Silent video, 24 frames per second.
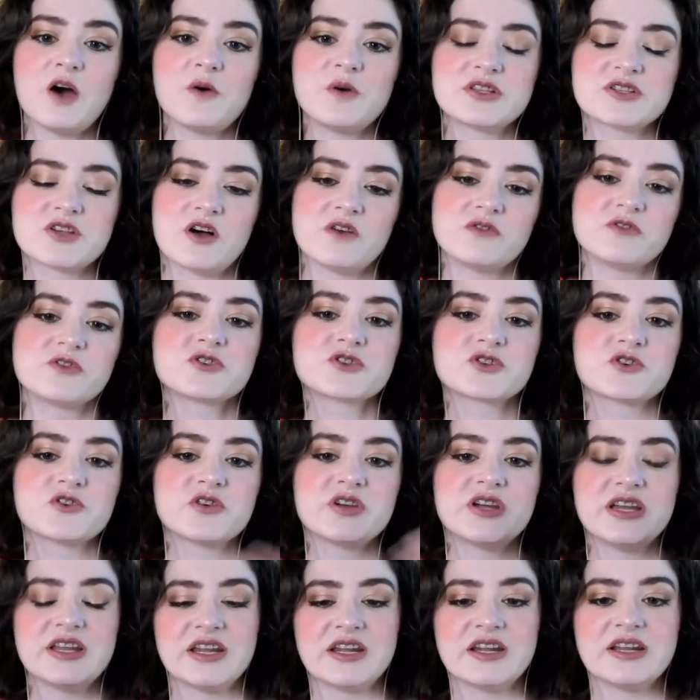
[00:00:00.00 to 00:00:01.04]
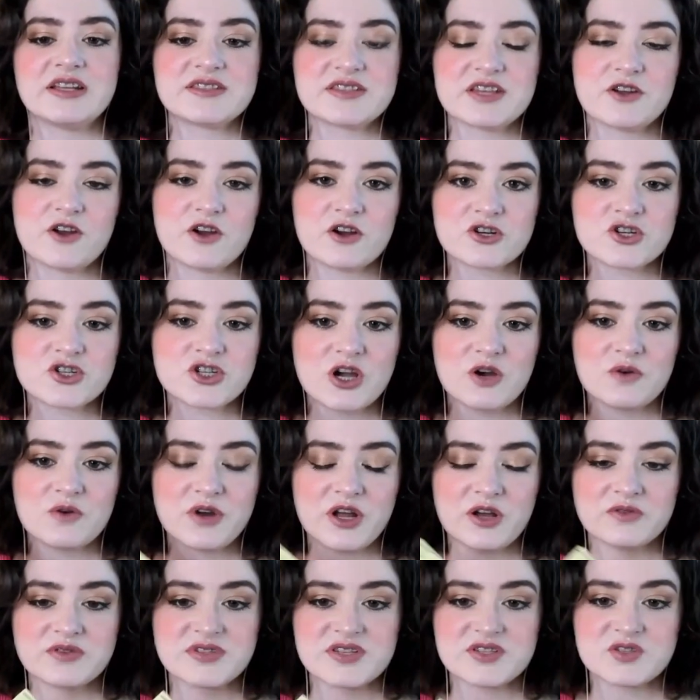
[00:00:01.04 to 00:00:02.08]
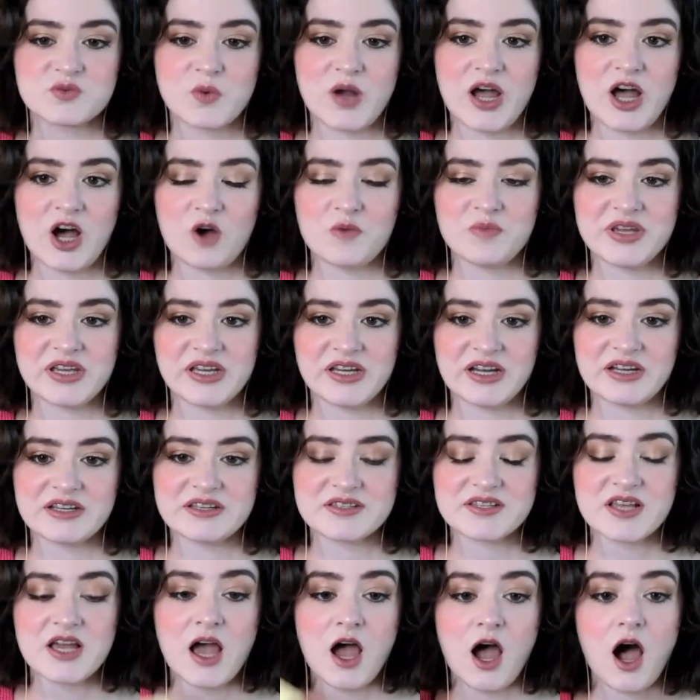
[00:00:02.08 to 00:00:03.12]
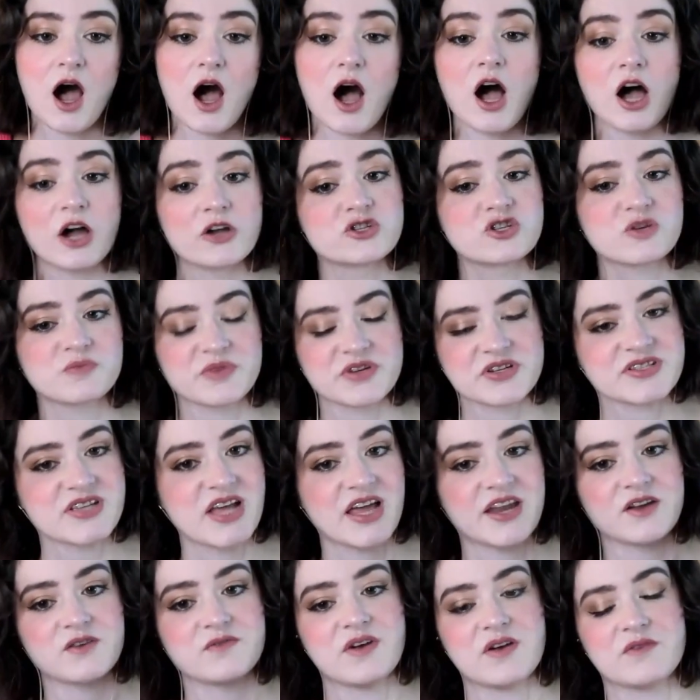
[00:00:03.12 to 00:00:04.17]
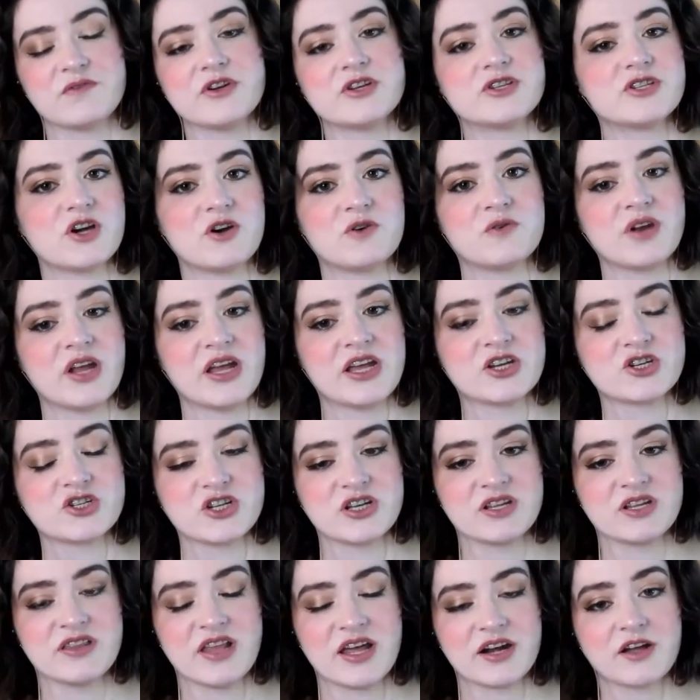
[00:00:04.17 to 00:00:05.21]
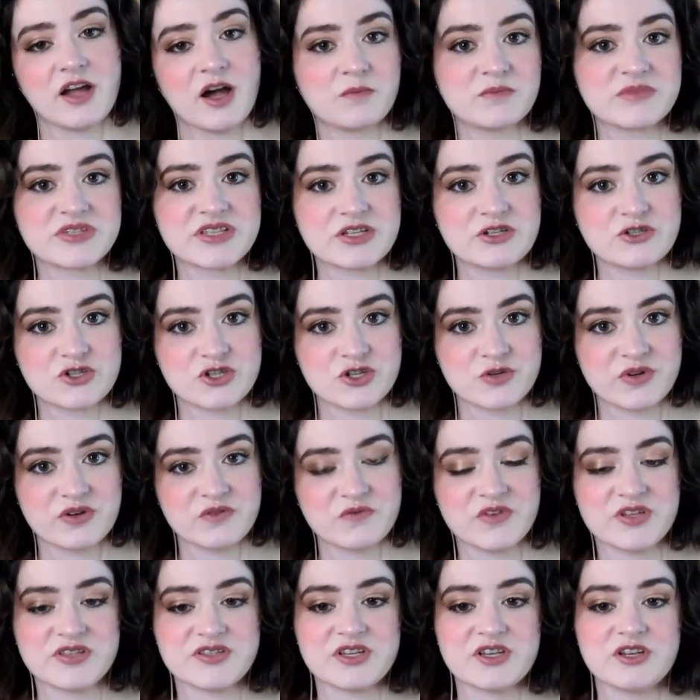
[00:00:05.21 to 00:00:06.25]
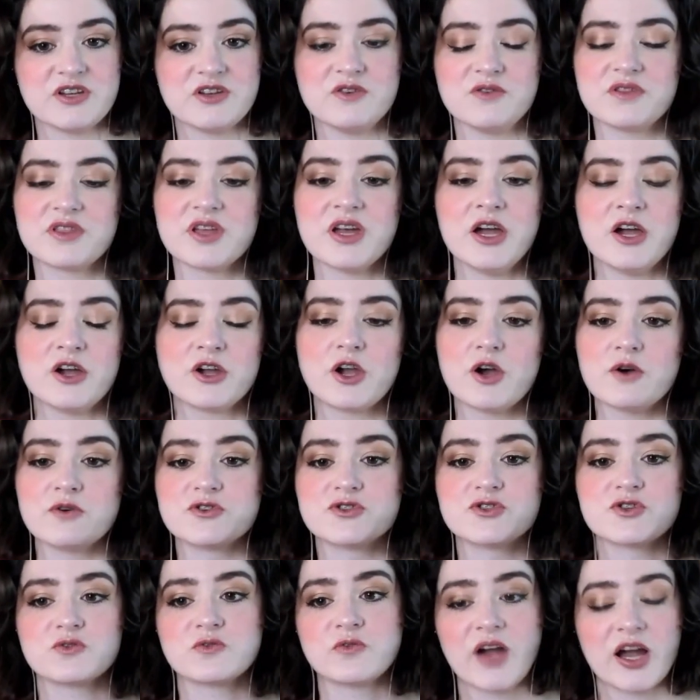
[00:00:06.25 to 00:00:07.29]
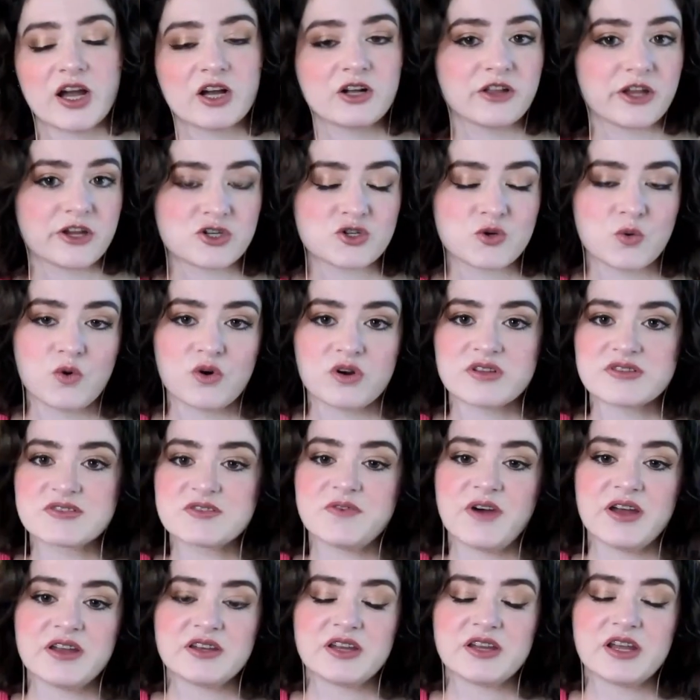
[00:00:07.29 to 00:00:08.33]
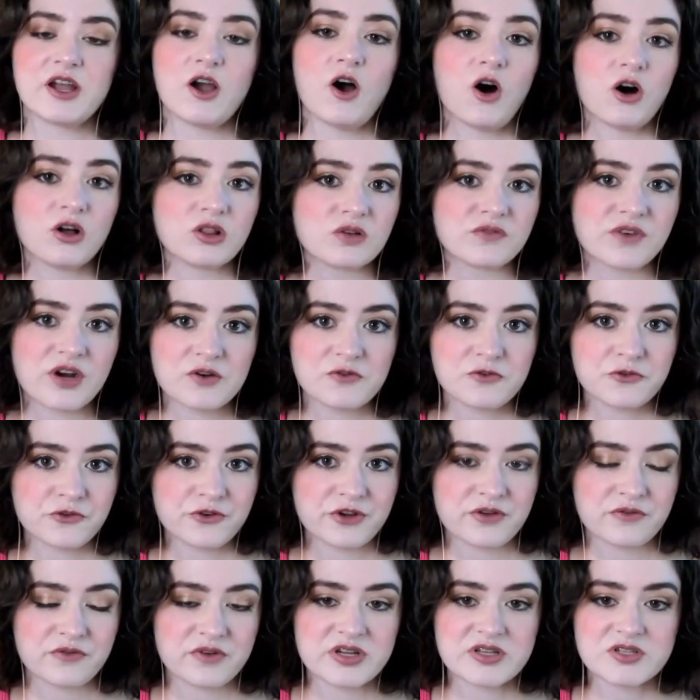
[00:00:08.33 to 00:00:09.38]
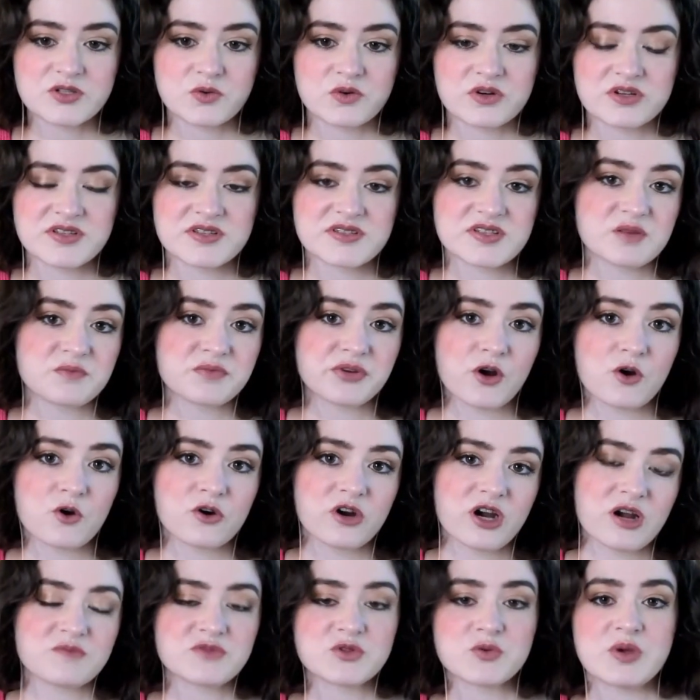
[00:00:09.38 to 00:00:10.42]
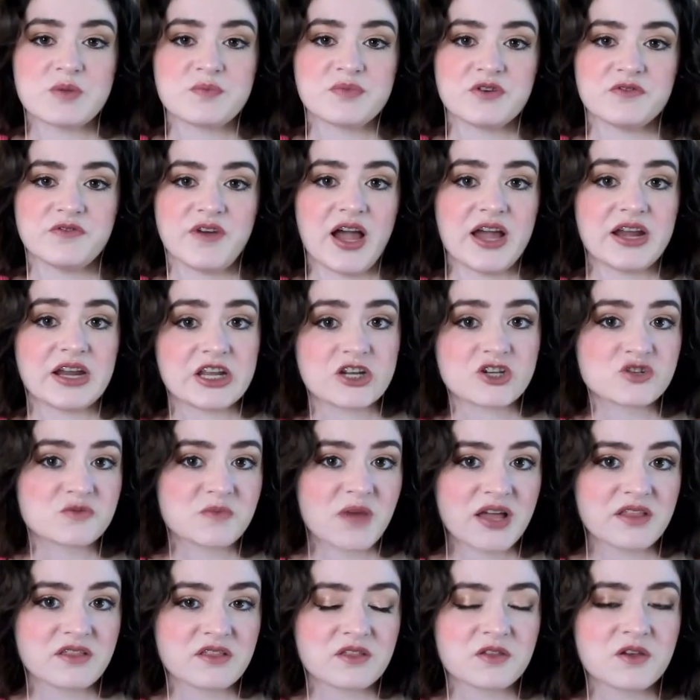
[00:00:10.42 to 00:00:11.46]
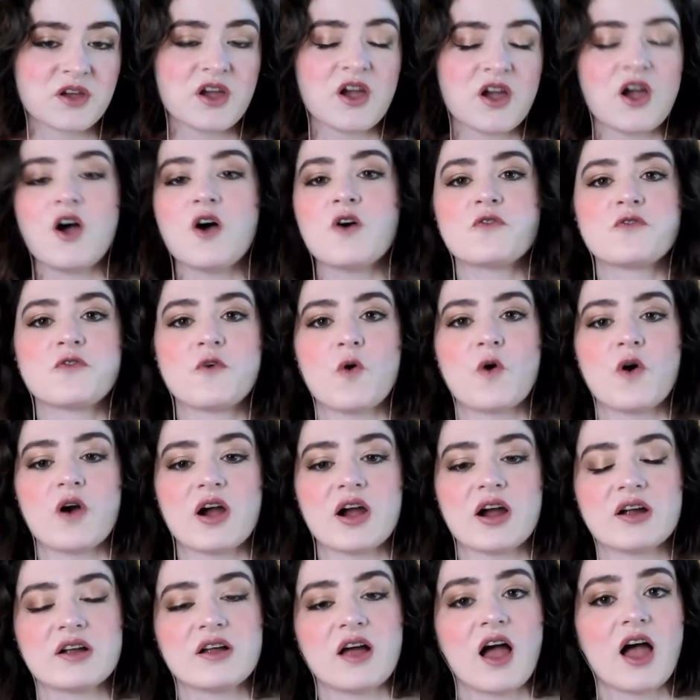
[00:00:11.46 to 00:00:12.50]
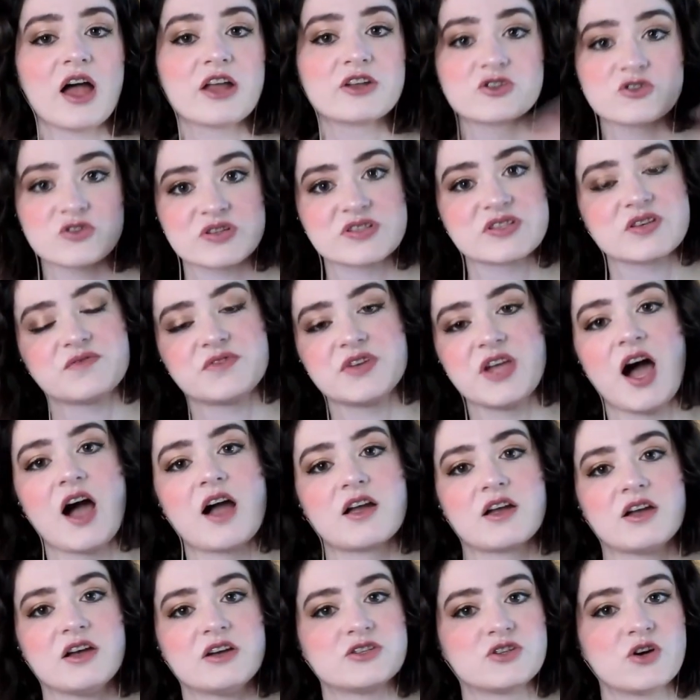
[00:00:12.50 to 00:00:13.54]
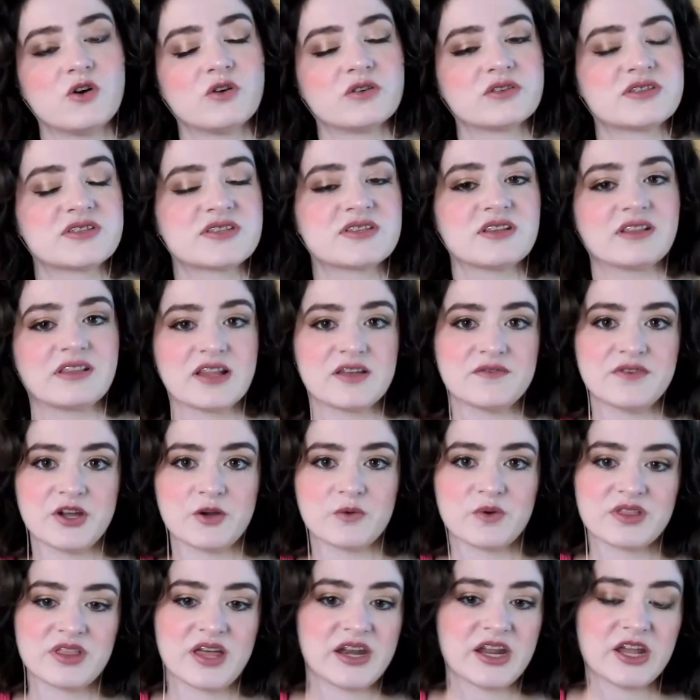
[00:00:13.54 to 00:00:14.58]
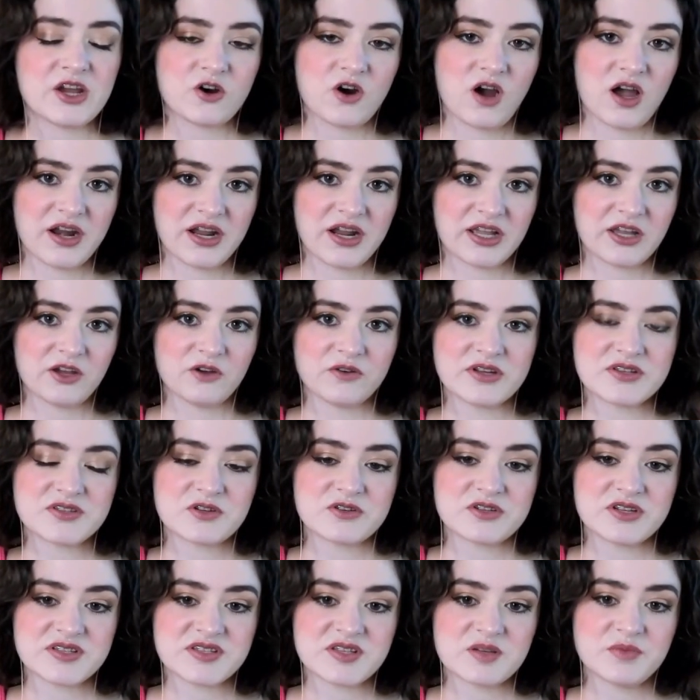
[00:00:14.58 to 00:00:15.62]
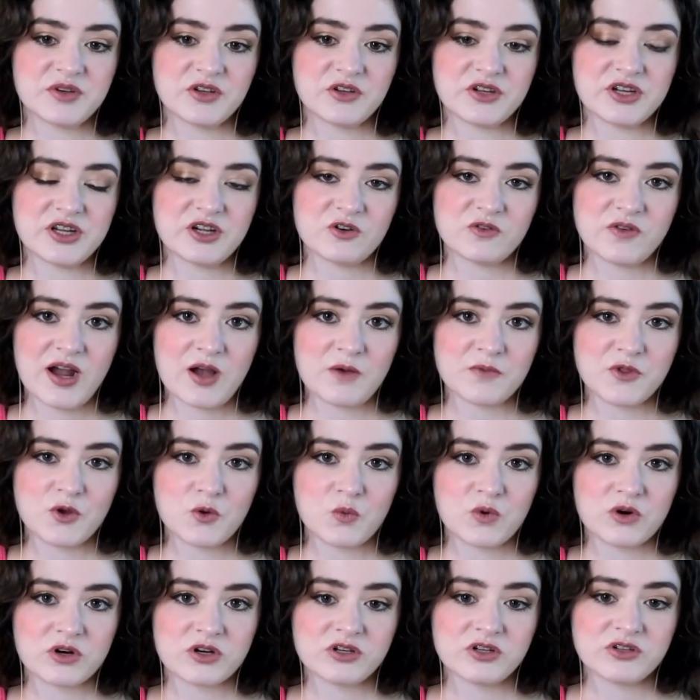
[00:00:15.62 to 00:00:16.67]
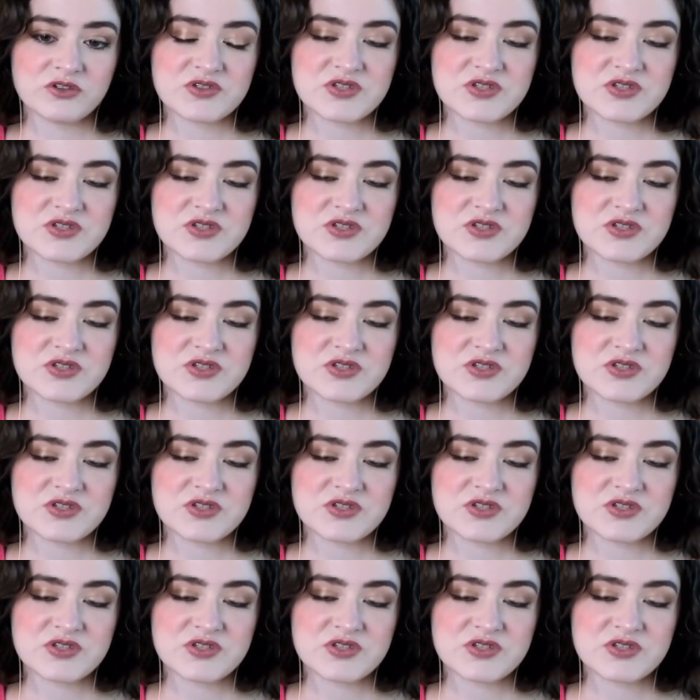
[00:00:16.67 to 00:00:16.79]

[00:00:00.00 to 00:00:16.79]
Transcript: It's on the screen and it's in our show notes as well, because 100% of every donation that comes into InvisiYouth goes directly towards funding all of our free resources and programs we provide each month for hundreds of young adults living with any chronic illness or disability around the world.